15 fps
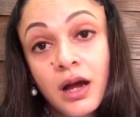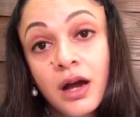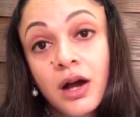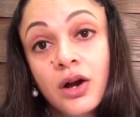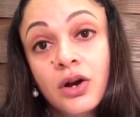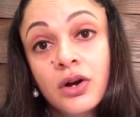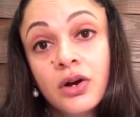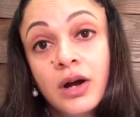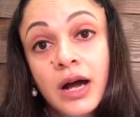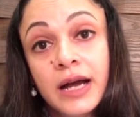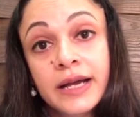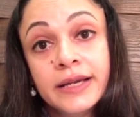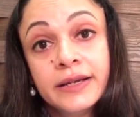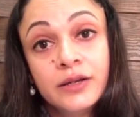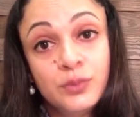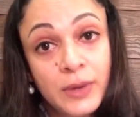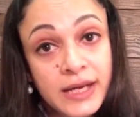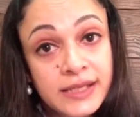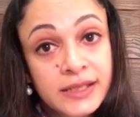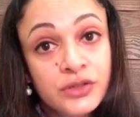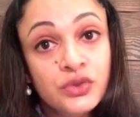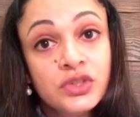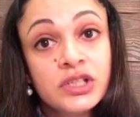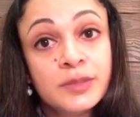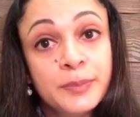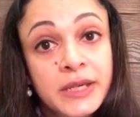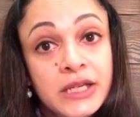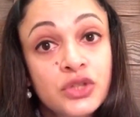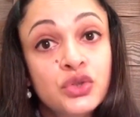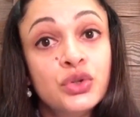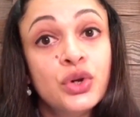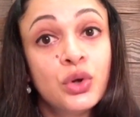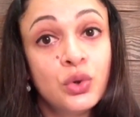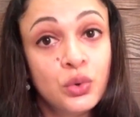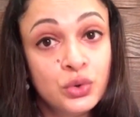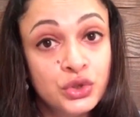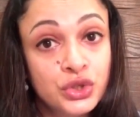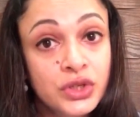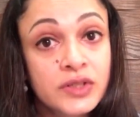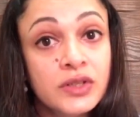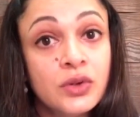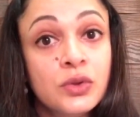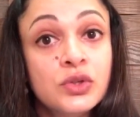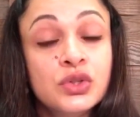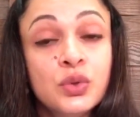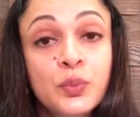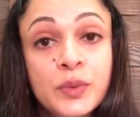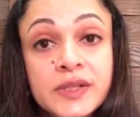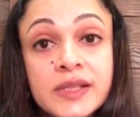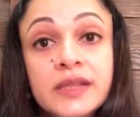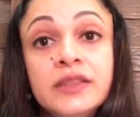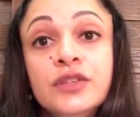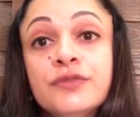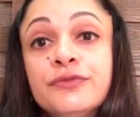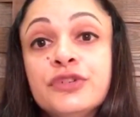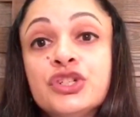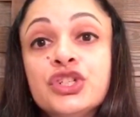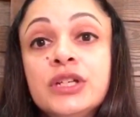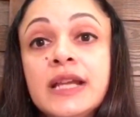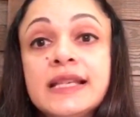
I advise that you speak to your coaches and also visit the official